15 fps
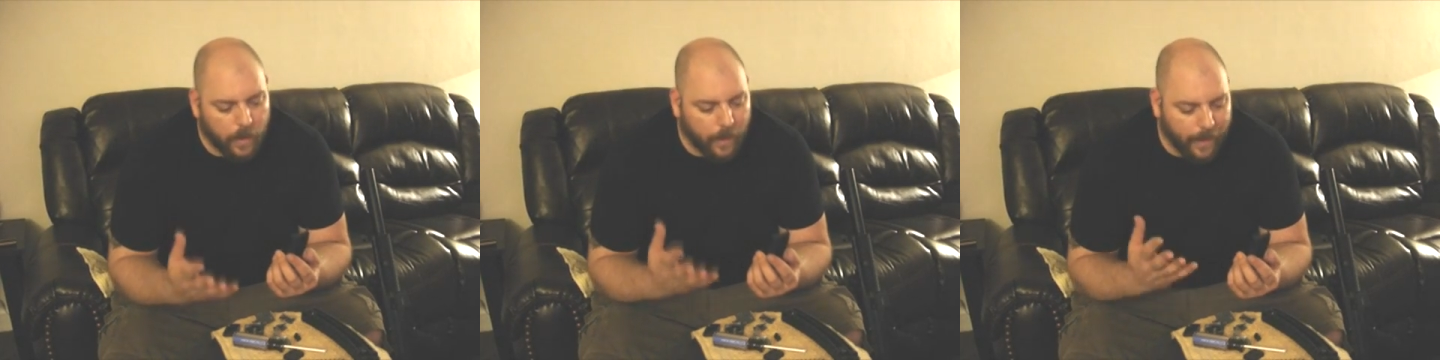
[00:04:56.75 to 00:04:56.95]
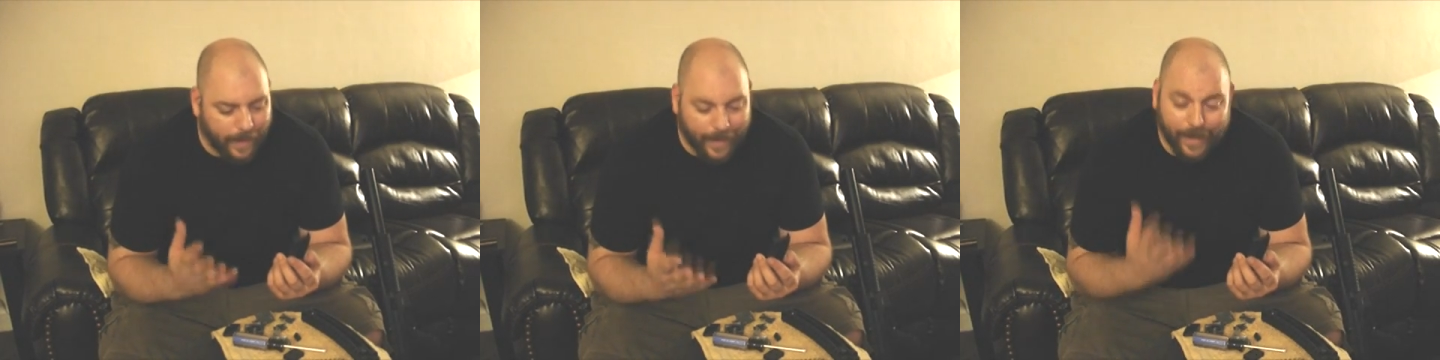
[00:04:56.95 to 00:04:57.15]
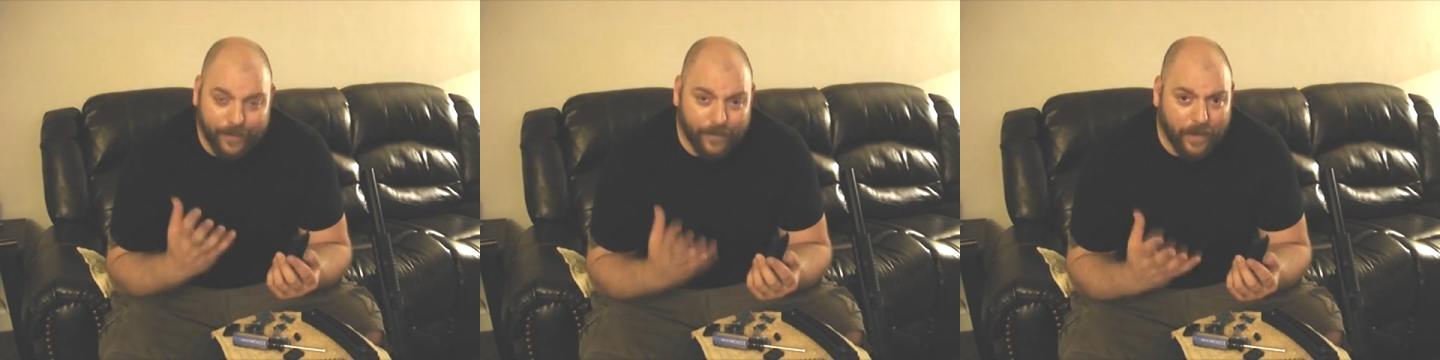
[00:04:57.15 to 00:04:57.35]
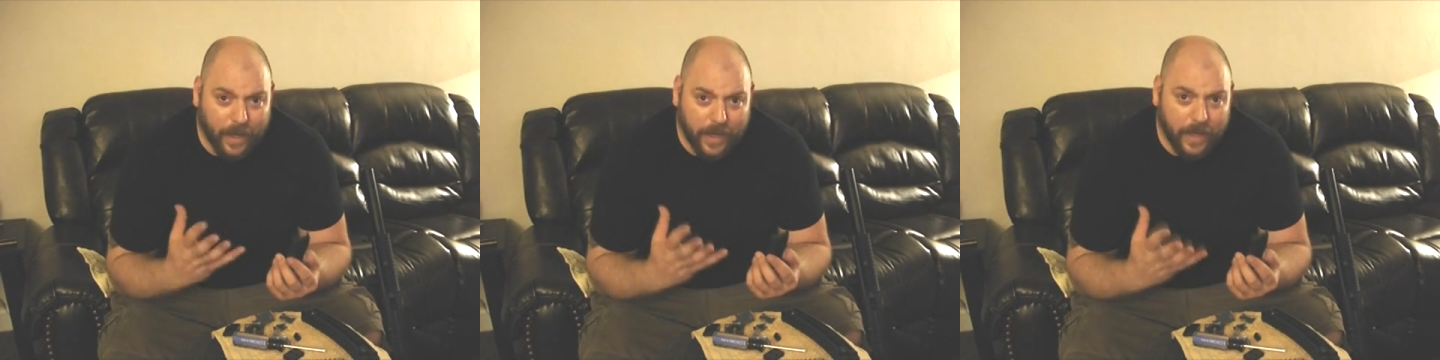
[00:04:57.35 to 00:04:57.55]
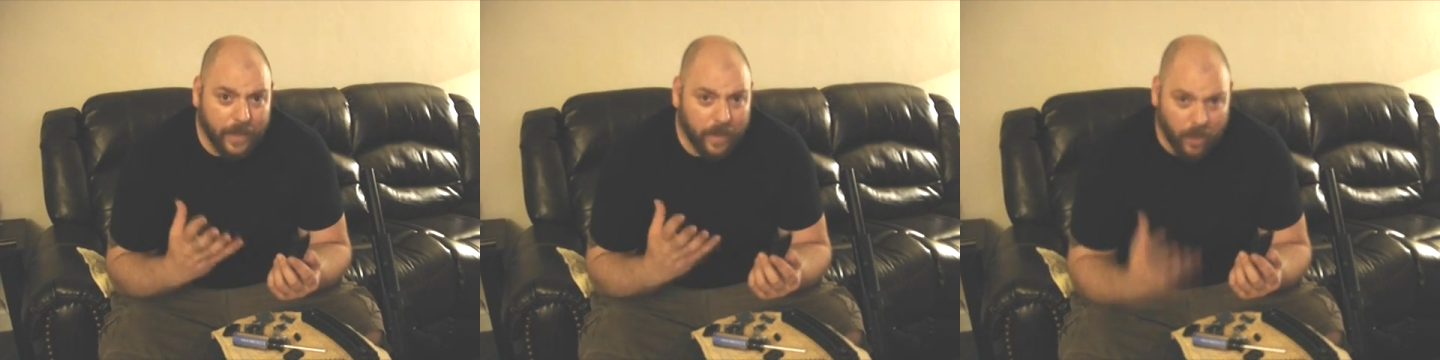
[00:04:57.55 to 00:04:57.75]
and I got
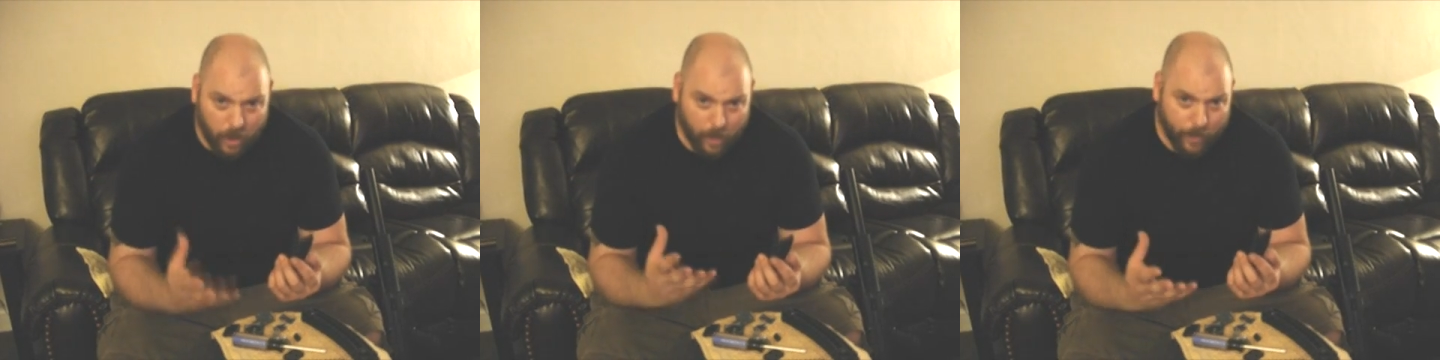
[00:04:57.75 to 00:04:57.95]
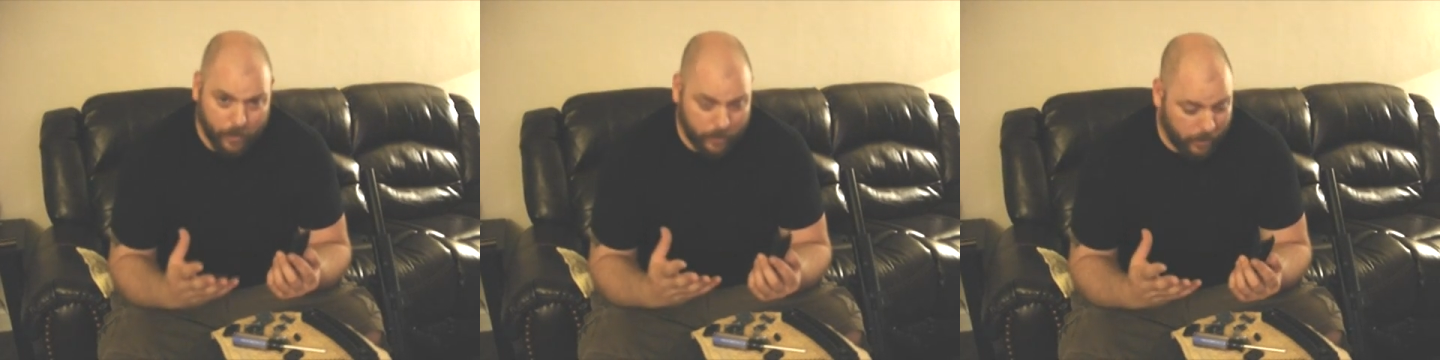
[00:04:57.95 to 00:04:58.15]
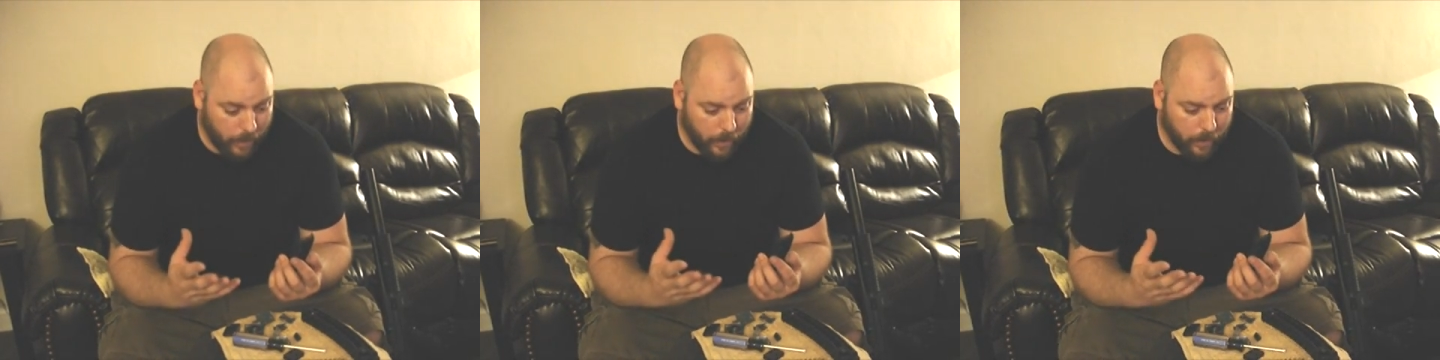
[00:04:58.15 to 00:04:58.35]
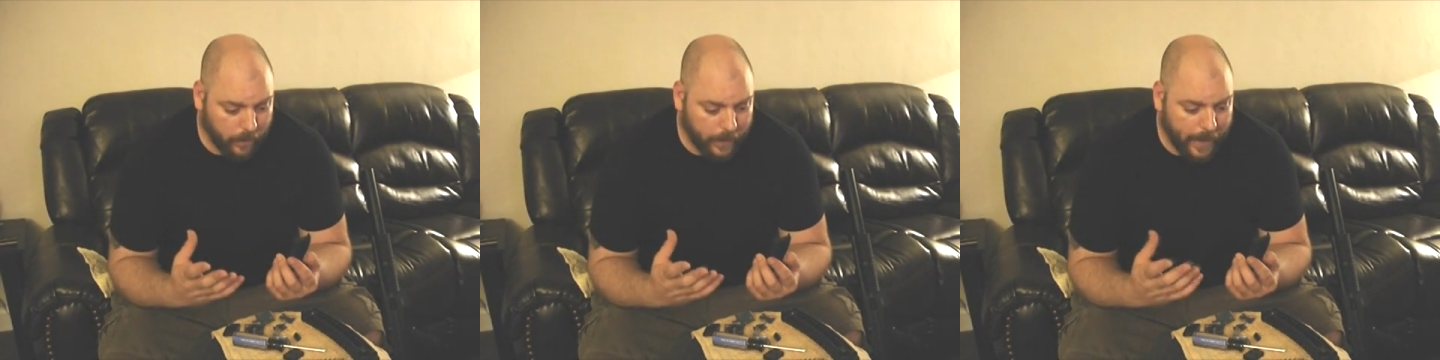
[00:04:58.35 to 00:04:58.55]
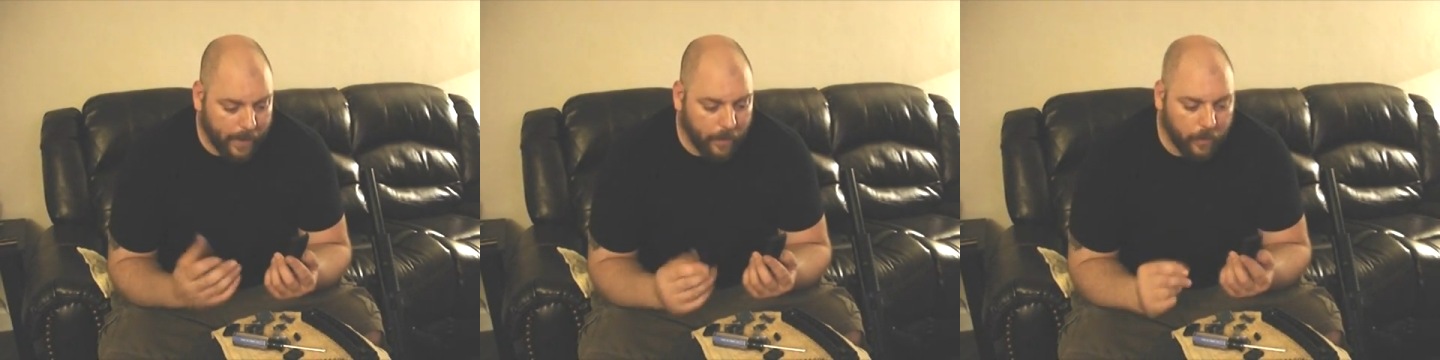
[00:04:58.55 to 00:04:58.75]
fucking carpal tunnel
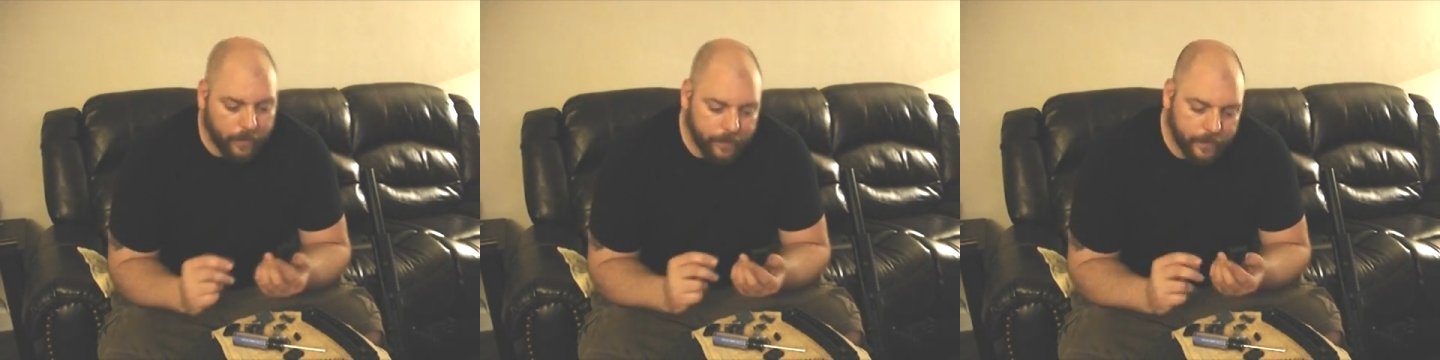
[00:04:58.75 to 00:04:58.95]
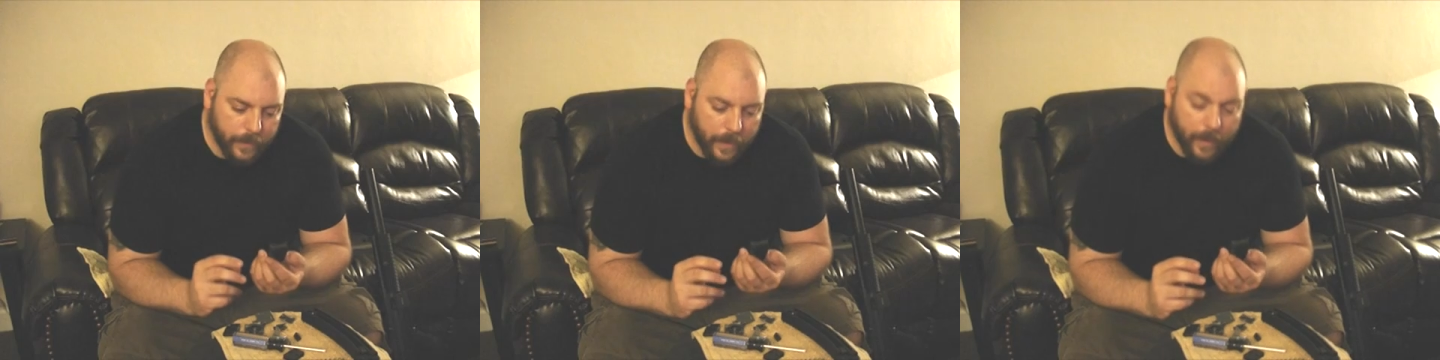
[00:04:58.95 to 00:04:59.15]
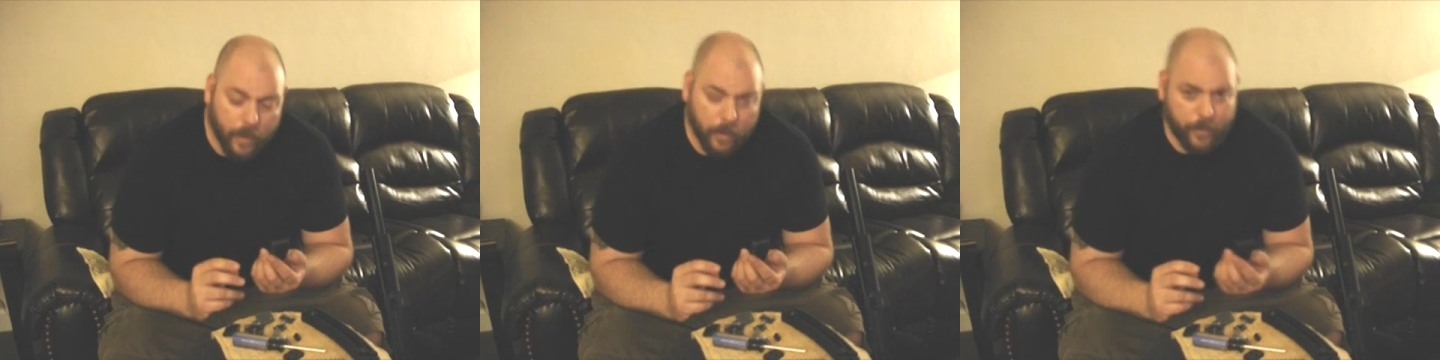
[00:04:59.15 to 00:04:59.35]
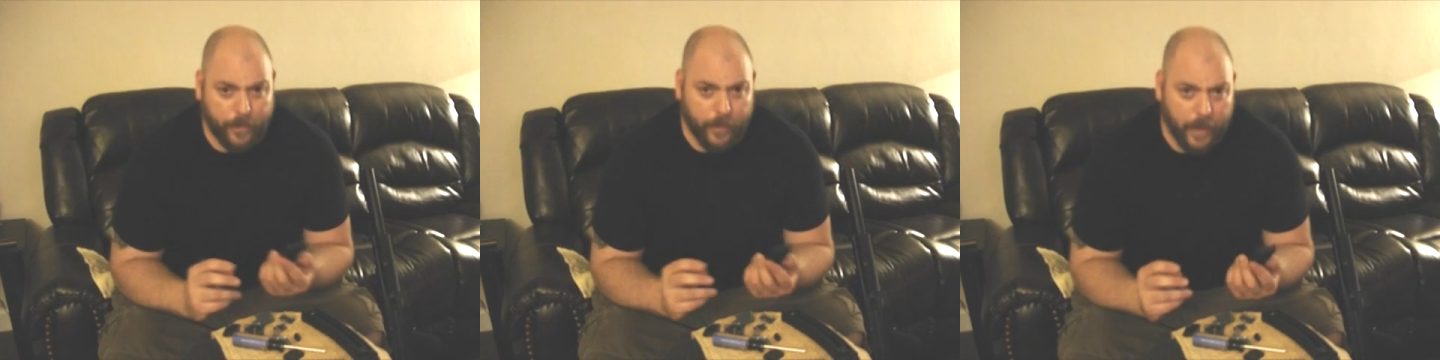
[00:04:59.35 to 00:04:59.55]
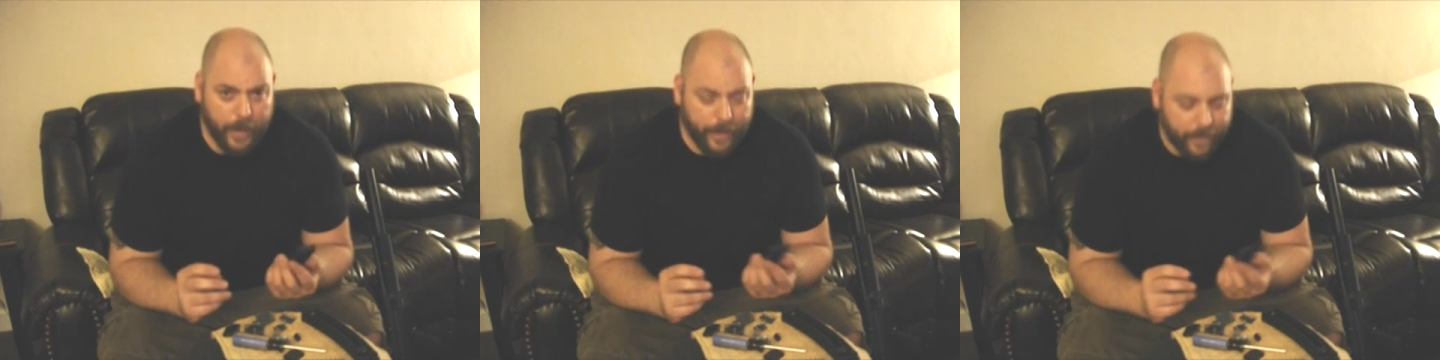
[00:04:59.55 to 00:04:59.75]
now and
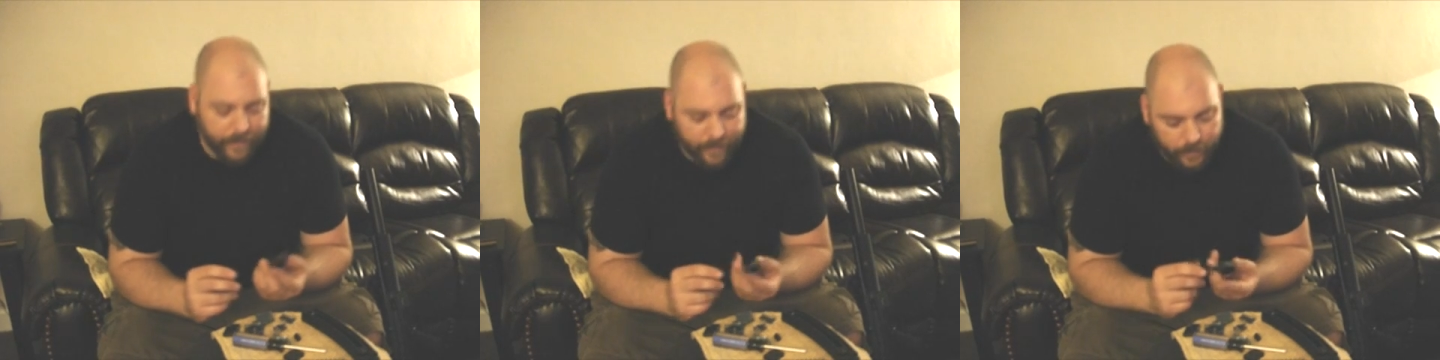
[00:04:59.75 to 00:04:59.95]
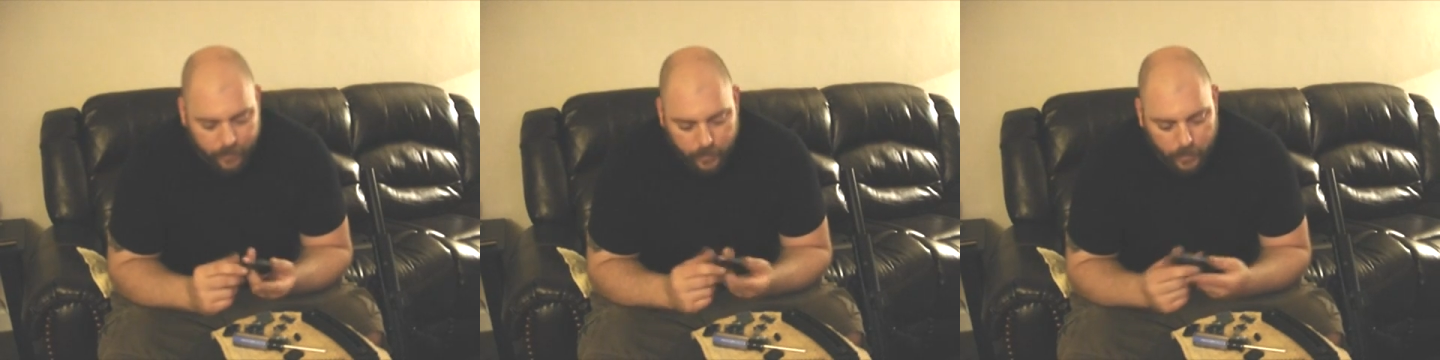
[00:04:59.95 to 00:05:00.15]
arthritis.